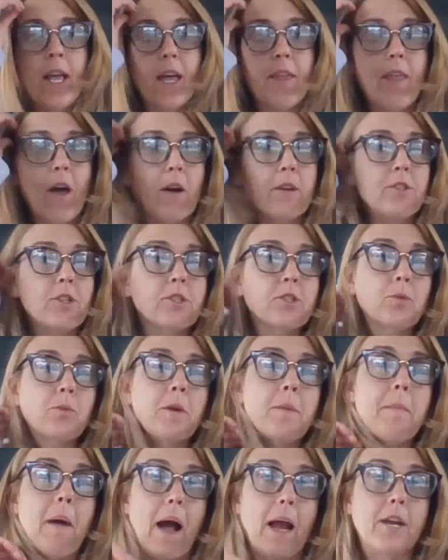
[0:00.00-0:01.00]
And now just a
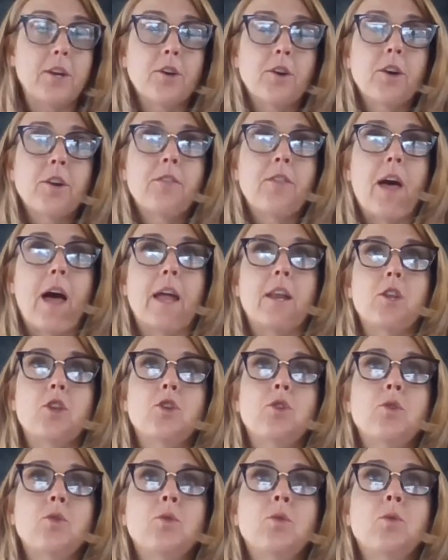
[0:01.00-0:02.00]
reminder that
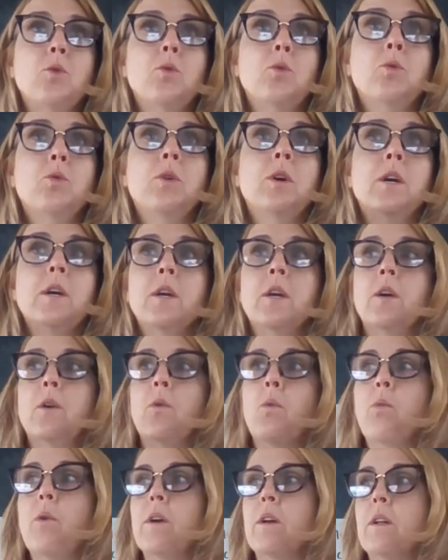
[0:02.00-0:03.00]
you
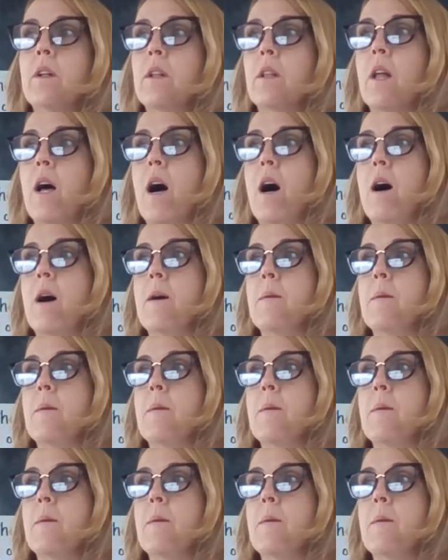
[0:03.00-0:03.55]
will,